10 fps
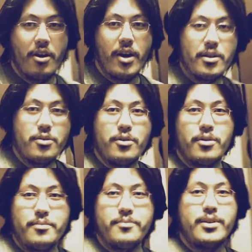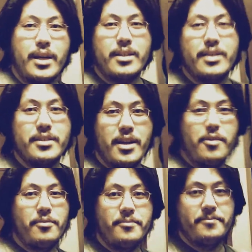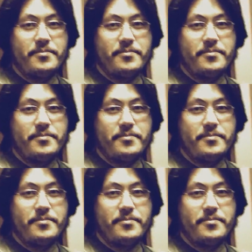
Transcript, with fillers: Alright, cool. Check these out.